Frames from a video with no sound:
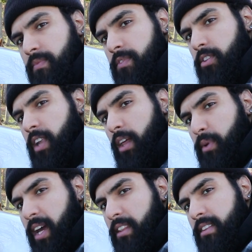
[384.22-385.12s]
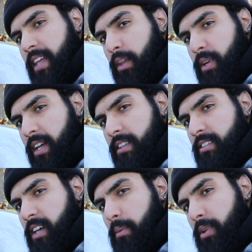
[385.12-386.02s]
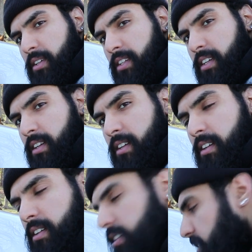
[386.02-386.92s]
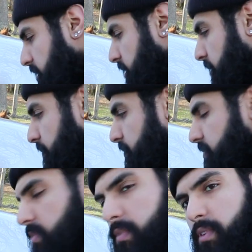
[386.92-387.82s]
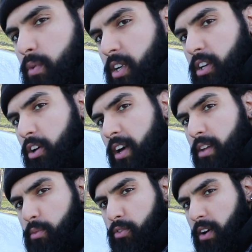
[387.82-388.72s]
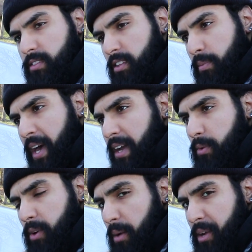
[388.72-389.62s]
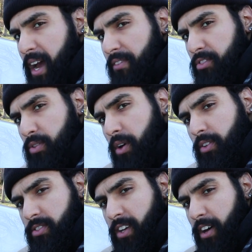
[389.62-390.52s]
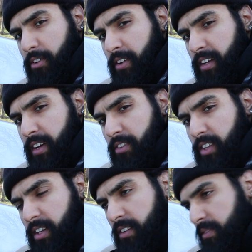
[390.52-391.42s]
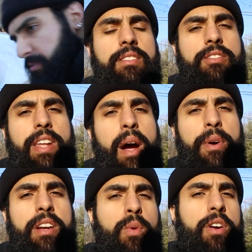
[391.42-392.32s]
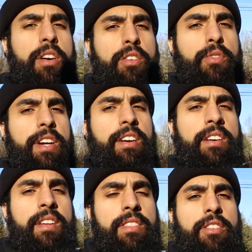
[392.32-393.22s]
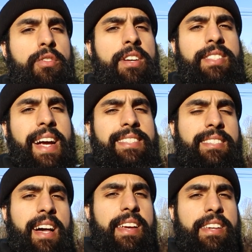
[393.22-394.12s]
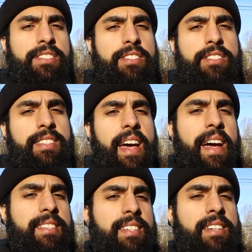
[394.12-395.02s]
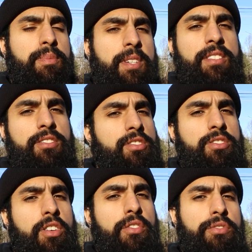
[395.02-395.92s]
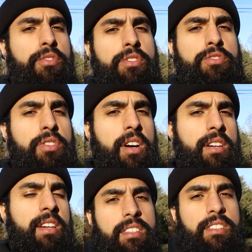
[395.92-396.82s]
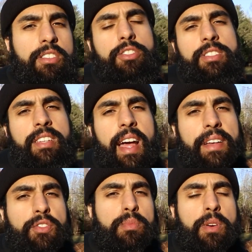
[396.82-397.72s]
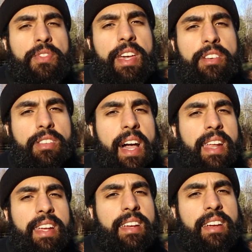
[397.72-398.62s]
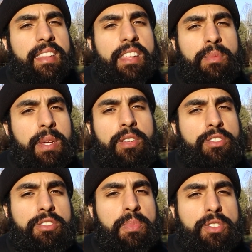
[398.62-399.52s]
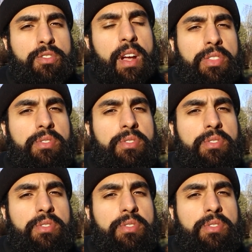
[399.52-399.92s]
So now that we got this side plugged in, we're gonna go ahead and move on to the back, where I'm gonna have to do all the soldering and everything. So now we're gonna work on the rear. The rear is actually a lot easier to access because you're just going through the trunk. You're just gonna have to remove the inner lining and then you'll be able to just push it right